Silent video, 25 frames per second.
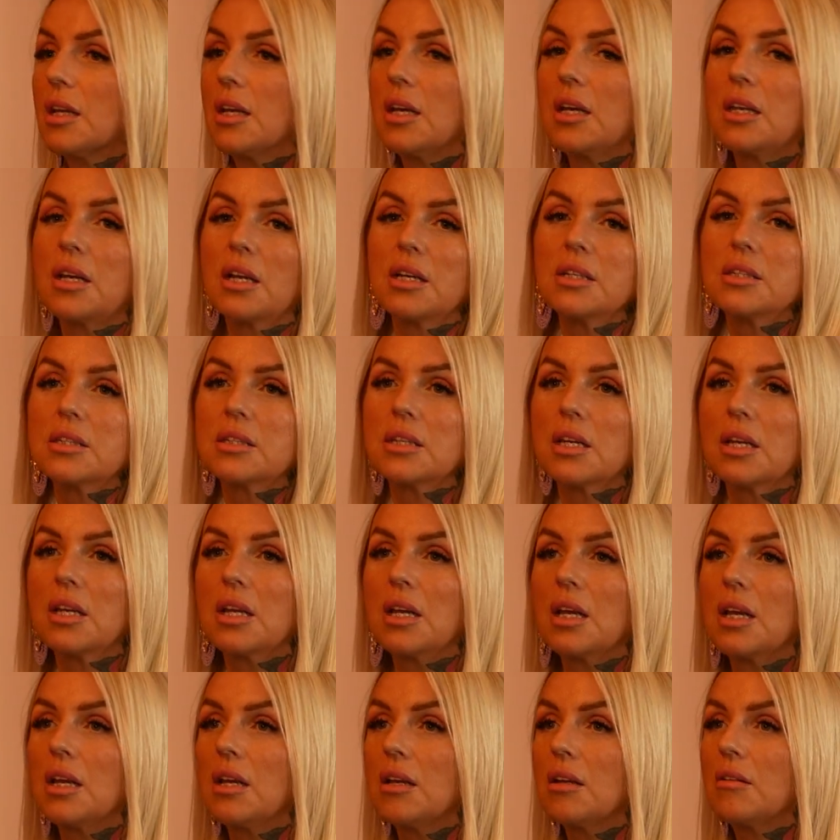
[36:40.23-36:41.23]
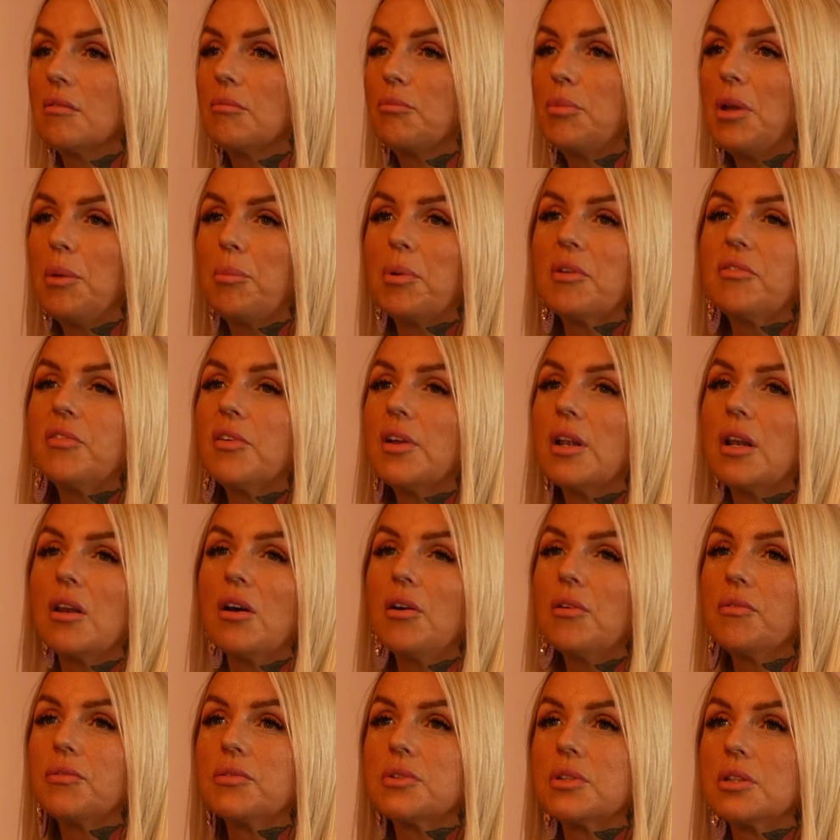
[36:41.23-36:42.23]
And I say, people feel
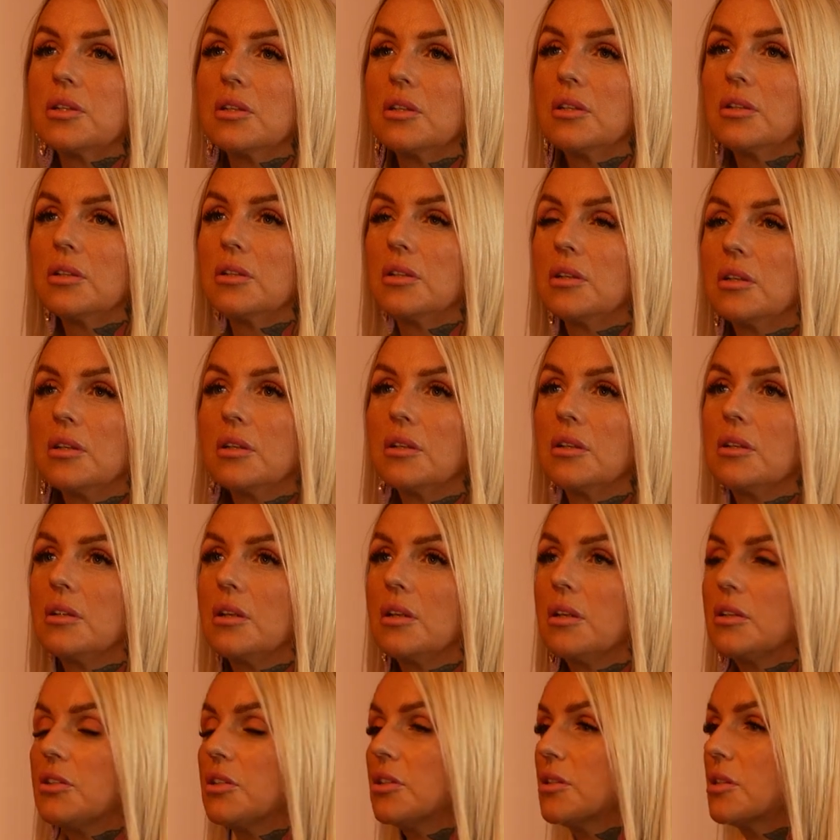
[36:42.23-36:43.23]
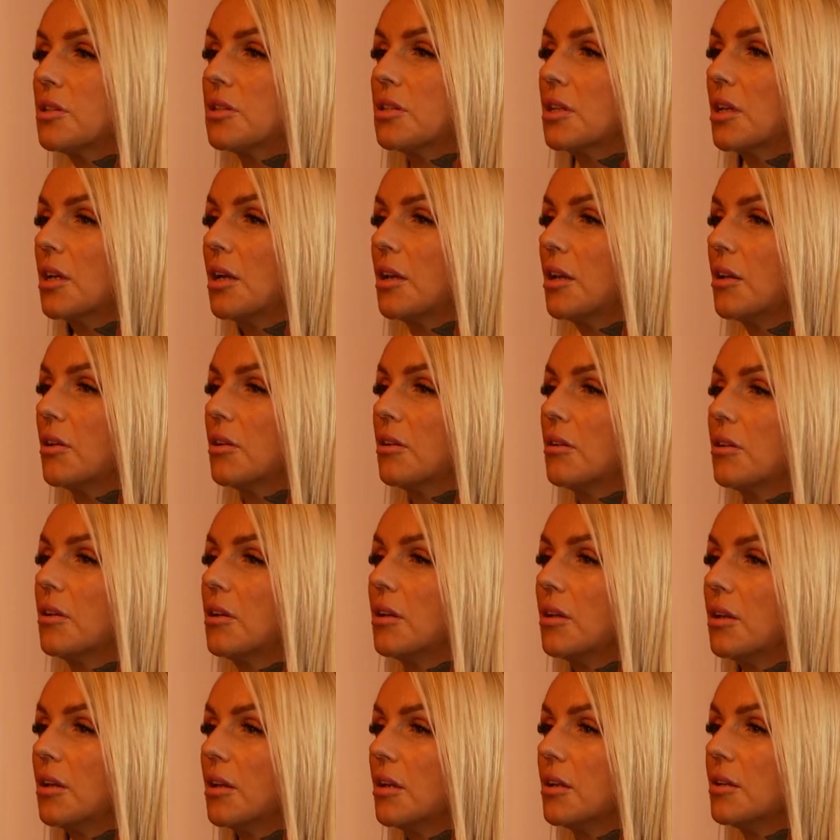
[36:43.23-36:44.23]
loved, just to kind of
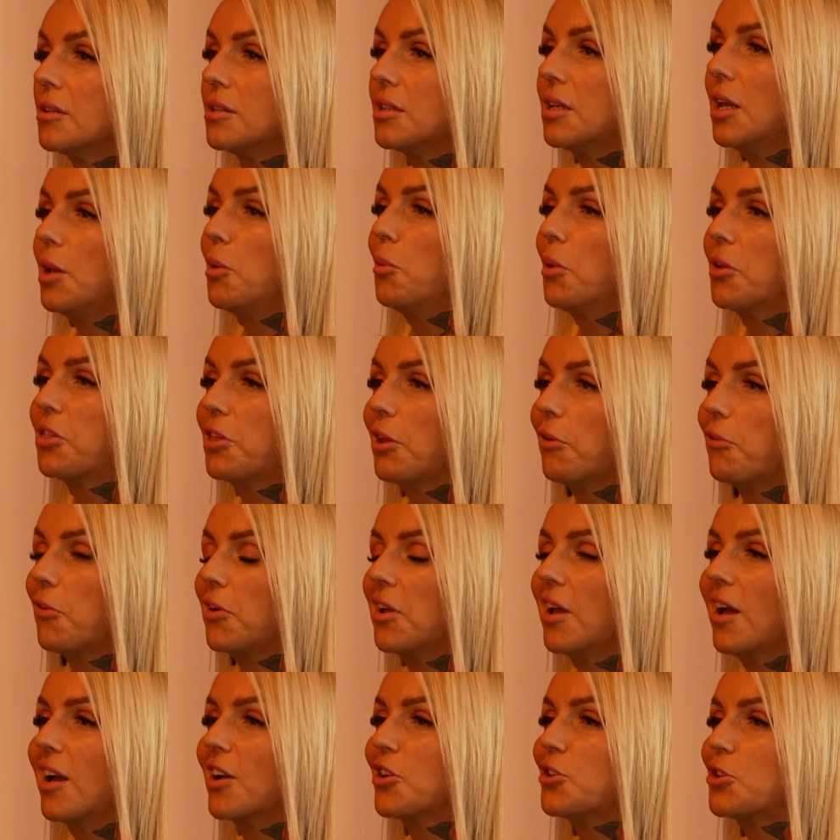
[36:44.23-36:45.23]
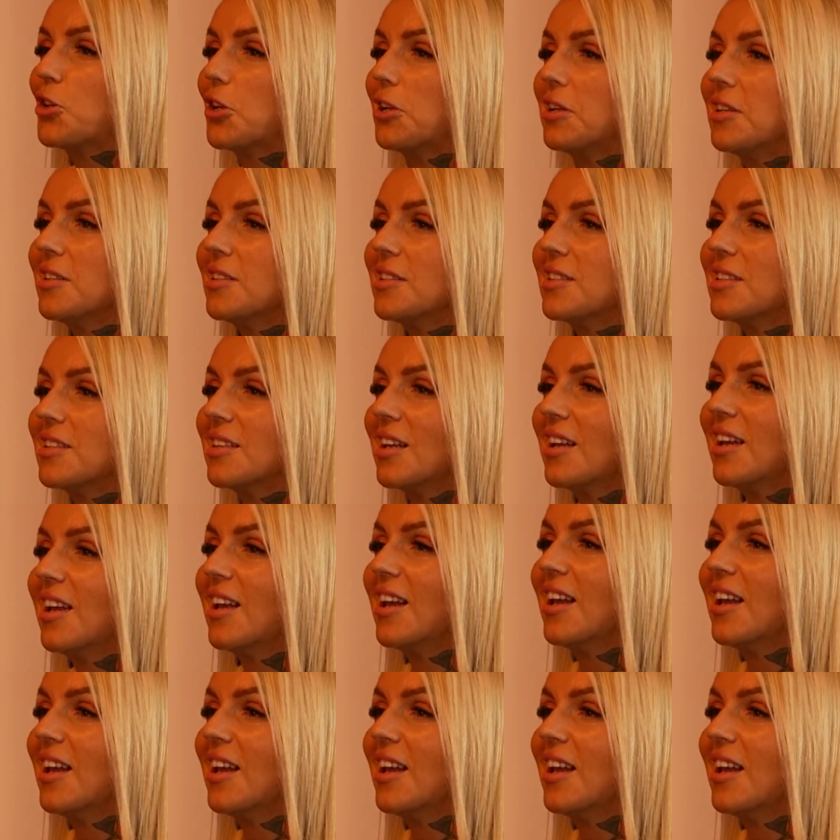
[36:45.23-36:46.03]
see what their reaction is.